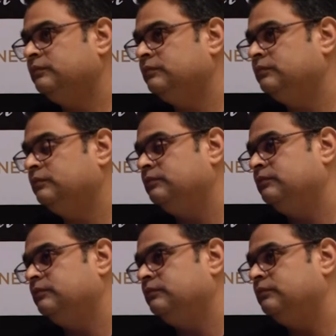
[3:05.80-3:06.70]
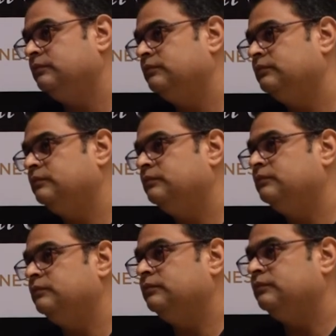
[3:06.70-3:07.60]

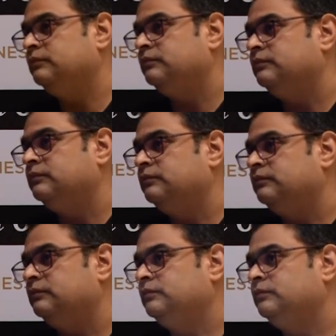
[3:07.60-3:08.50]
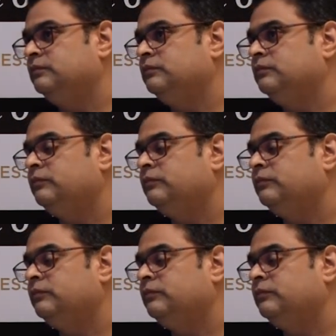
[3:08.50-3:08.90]
This person isn't speaking.